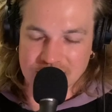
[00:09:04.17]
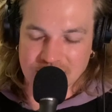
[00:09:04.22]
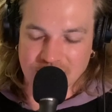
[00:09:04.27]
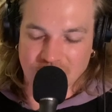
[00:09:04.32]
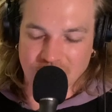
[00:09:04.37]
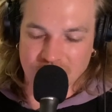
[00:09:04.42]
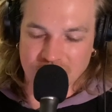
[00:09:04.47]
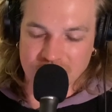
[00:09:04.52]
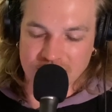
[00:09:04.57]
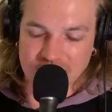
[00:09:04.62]
over
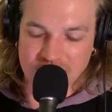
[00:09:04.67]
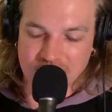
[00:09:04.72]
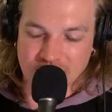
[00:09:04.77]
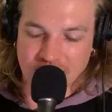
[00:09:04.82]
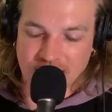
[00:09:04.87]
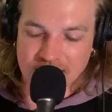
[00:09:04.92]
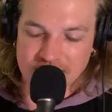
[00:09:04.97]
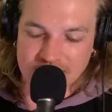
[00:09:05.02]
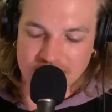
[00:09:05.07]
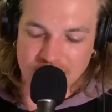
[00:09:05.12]
in the
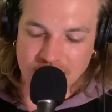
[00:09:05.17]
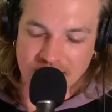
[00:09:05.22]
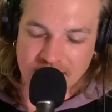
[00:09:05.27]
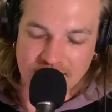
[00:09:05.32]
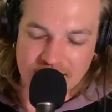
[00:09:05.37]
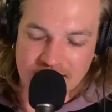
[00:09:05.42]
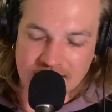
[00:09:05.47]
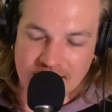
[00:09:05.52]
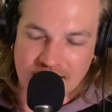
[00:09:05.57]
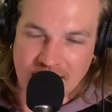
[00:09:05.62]
US, but
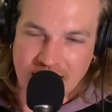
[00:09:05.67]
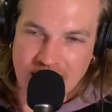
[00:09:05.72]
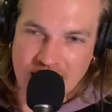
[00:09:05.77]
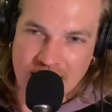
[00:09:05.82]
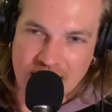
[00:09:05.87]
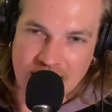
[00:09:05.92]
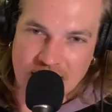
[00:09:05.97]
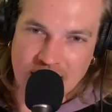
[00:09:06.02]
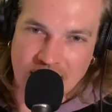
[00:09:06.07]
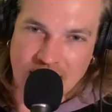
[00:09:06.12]

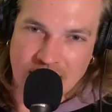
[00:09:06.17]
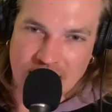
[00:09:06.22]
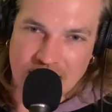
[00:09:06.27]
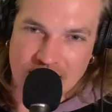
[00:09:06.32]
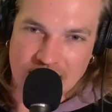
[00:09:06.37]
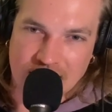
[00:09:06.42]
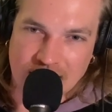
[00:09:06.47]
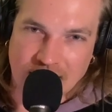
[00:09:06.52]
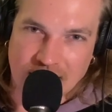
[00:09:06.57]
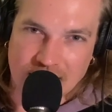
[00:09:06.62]

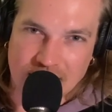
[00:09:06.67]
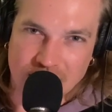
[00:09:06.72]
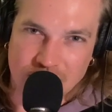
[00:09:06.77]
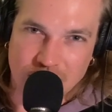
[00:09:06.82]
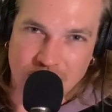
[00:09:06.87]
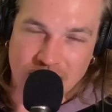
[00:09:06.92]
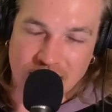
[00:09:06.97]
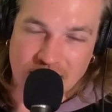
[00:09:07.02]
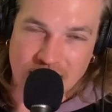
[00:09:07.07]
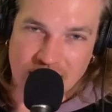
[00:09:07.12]
that can
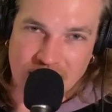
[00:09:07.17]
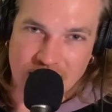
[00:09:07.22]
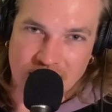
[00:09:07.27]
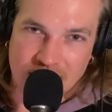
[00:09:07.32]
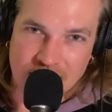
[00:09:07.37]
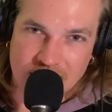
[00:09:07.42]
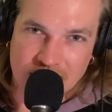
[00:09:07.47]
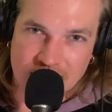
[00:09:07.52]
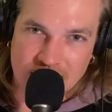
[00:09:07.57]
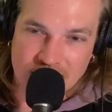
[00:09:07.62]
be
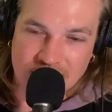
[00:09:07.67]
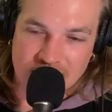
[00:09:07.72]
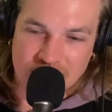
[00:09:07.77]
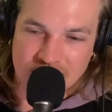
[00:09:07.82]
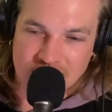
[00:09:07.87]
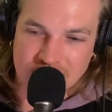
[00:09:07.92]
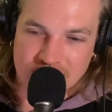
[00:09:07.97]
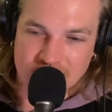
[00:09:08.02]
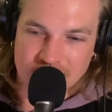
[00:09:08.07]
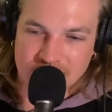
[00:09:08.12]

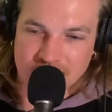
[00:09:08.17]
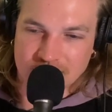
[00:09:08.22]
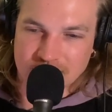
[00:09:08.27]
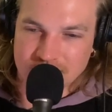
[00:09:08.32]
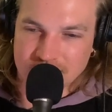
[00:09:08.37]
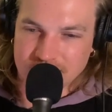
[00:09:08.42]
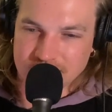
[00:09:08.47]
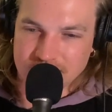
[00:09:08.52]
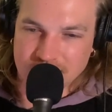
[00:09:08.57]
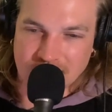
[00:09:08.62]

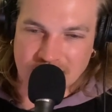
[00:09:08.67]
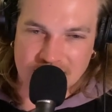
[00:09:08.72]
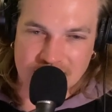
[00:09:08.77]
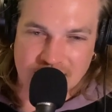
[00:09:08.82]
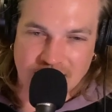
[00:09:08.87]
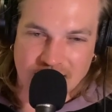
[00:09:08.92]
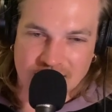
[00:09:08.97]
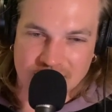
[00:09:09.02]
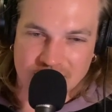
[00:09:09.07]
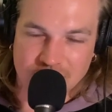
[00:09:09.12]

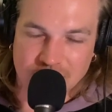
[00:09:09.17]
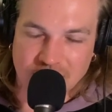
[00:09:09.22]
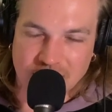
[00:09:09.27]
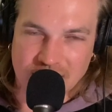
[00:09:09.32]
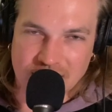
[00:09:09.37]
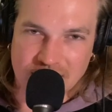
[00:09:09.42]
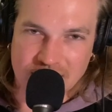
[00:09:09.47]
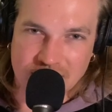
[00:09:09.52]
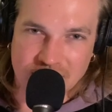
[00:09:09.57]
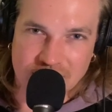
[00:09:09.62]
exacerbated
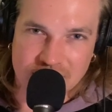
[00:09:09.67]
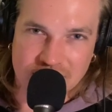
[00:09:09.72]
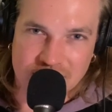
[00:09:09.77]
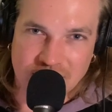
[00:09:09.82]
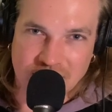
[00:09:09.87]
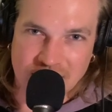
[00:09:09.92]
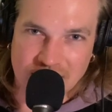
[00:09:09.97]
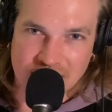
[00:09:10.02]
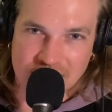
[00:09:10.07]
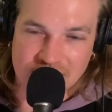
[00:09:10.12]
or
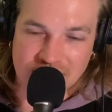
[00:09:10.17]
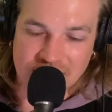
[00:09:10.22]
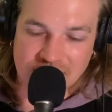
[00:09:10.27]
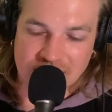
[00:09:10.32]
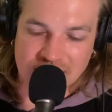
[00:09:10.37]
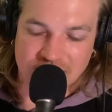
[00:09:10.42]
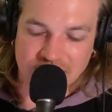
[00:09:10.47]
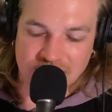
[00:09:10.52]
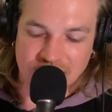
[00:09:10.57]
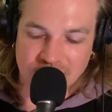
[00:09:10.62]
changed in
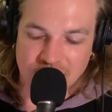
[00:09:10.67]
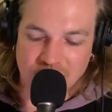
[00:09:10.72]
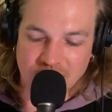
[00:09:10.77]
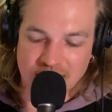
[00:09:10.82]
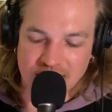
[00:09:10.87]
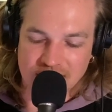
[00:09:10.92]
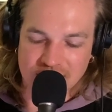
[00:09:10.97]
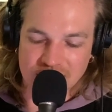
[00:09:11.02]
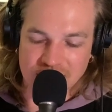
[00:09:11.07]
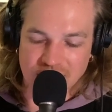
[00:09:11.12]
different ways.
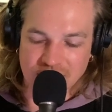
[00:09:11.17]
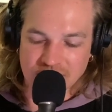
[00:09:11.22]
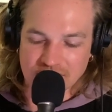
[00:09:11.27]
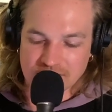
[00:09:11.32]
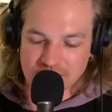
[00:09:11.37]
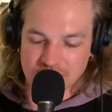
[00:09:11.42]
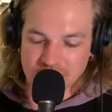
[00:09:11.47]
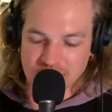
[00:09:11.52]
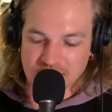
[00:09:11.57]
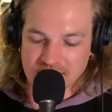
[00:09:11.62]
So it can
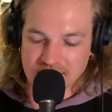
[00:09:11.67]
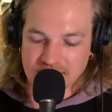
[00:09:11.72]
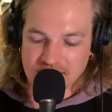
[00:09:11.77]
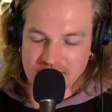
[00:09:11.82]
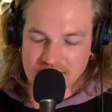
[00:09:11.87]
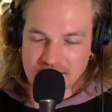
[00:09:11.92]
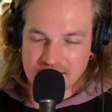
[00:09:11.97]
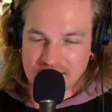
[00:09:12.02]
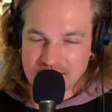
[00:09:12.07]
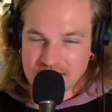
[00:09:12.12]
be
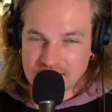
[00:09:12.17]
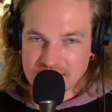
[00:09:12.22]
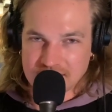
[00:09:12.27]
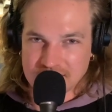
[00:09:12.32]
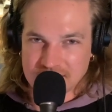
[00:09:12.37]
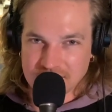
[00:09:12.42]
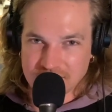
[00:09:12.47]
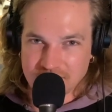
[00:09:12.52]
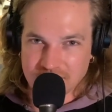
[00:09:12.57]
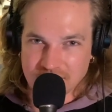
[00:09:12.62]

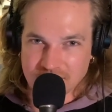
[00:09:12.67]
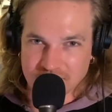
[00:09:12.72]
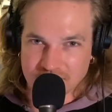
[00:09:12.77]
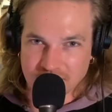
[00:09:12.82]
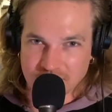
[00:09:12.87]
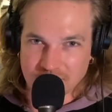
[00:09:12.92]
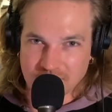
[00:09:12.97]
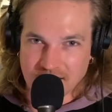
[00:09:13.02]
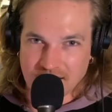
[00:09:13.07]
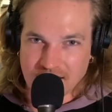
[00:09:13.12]
different from
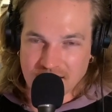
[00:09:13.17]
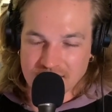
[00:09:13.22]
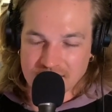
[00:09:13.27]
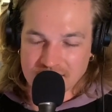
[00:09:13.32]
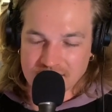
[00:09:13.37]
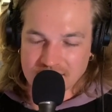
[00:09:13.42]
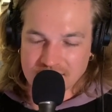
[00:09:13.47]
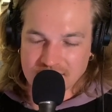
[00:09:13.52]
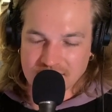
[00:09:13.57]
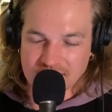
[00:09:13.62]
that
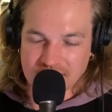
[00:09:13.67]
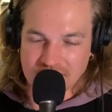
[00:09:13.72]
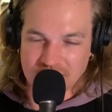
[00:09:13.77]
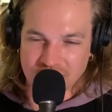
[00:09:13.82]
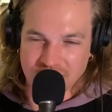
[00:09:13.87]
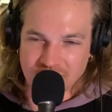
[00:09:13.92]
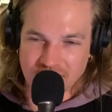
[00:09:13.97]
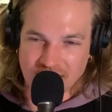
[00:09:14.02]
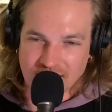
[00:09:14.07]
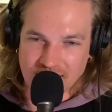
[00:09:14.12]
in
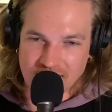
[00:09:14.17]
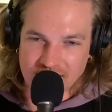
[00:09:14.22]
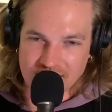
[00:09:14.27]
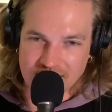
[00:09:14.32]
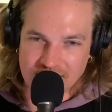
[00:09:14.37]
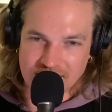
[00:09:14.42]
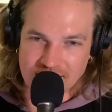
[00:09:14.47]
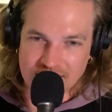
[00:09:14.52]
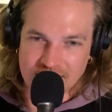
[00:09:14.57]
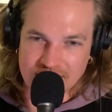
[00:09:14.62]

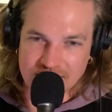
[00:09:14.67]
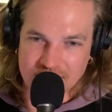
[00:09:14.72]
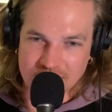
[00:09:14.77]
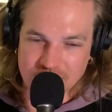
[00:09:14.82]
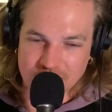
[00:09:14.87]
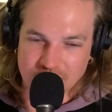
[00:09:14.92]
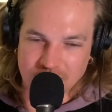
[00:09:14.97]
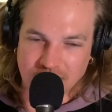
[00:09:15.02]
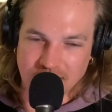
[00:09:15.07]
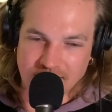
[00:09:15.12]
reality,
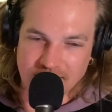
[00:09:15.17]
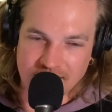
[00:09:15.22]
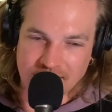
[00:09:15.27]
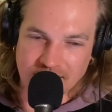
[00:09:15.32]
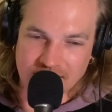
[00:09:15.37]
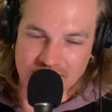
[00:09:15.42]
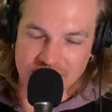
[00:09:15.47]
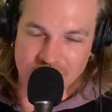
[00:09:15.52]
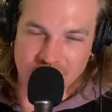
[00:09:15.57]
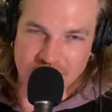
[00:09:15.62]
but that's
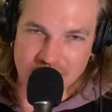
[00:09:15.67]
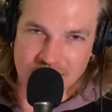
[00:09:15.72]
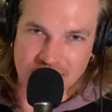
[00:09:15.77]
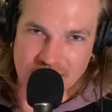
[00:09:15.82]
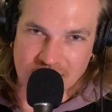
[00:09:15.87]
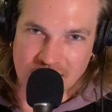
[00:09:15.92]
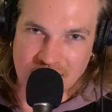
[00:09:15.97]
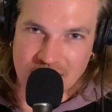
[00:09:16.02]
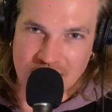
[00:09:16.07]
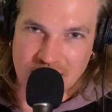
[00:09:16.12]
what
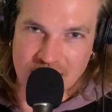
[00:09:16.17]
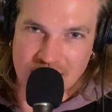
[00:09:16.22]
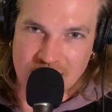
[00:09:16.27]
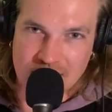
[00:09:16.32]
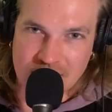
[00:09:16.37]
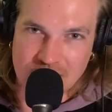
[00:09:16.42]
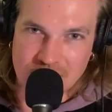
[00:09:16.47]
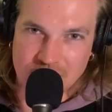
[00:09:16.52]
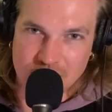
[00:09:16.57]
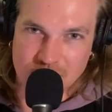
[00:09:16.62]
the
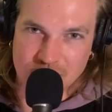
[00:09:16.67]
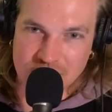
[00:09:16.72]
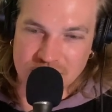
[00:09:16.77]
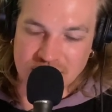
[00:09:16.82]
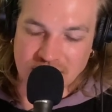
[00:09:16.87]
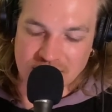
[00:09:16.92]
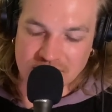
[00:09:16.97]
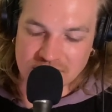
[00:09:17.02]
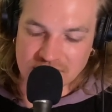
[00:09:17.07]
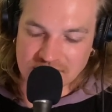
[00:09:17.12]

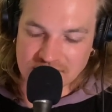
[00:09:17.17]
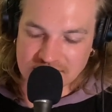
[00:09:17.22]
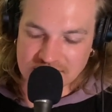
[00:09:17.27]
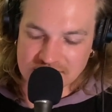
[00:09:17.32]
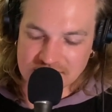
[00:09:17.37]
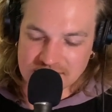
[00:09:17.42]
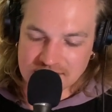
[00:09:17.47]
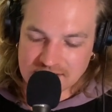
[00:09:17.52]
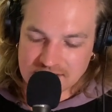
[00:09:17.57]
projections